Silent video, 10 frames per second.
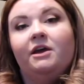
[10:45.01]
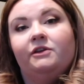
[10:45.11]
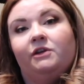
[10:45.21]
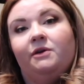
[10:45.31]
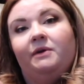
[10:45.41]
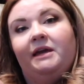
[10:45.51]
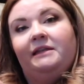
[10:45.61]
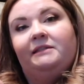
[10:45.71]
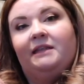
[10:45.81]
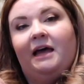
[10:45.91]
So
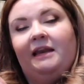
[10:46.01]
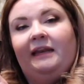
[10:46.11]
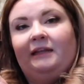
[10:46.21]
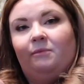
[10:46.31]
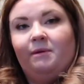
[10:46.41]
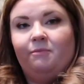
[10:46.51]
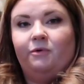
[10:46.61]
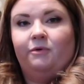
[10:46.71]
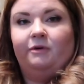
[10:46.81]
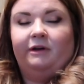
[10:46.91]
it's that little bit
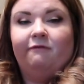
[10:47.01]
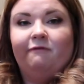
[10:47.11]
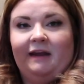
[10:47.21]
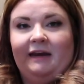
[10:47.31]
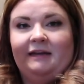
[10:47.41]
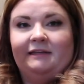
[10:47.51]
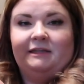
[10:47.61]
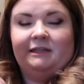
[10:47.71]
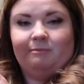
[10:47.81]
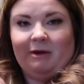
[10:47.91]
more convenient
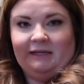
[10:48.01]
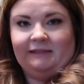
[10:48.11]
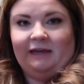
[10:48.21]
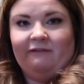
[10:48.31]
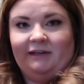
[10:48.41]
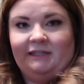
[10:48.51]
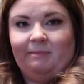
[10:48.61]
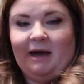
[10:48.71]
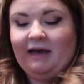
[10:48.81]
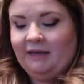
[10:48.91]
and space saving to
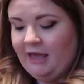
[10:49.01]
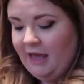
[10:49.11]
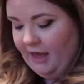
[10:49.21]
pack.